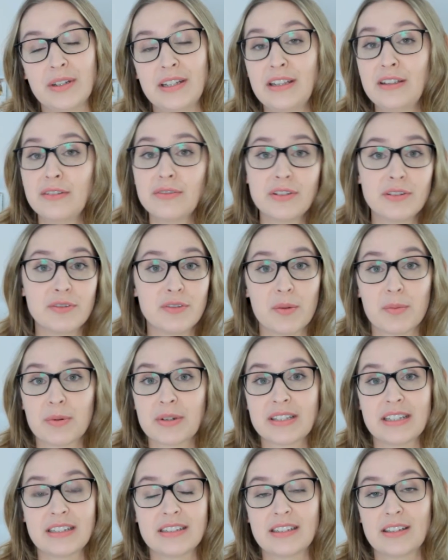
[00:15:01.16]
and even if you're
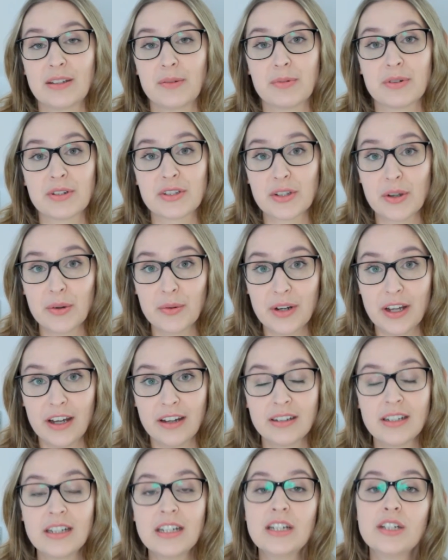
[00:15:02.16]
presenting the
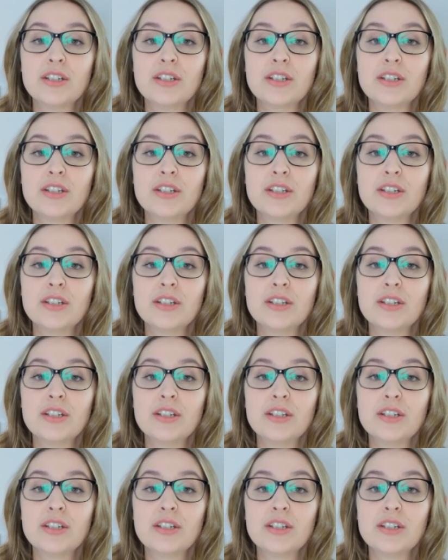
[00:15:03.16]
persona,